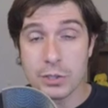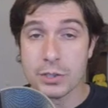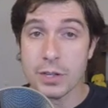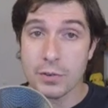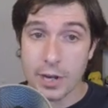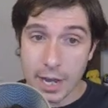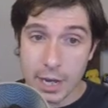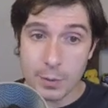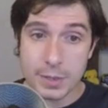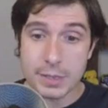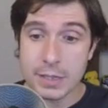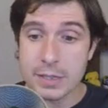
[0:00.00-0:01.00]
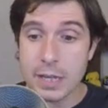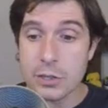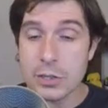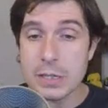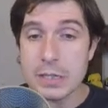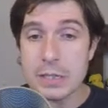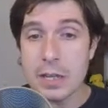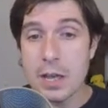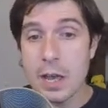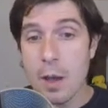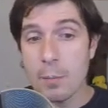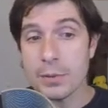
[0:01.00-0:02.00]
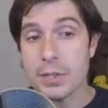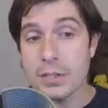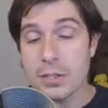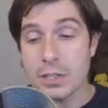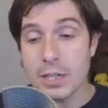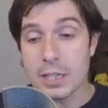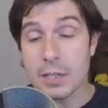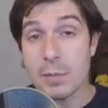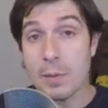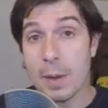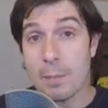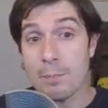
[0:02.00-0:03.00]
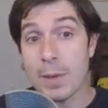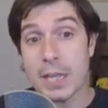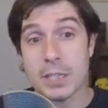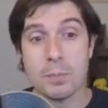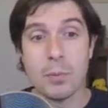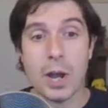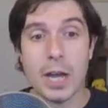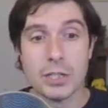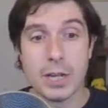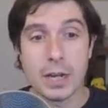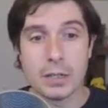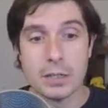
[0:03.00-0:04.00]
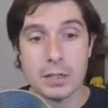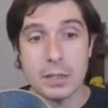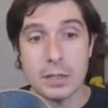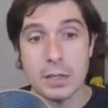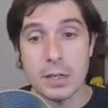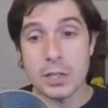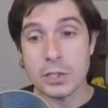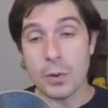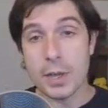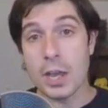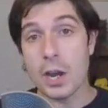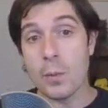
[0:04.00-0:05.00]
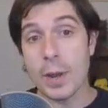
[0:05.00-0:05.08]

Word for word: or different iOS extensions, but this is going to give me my base project. So here we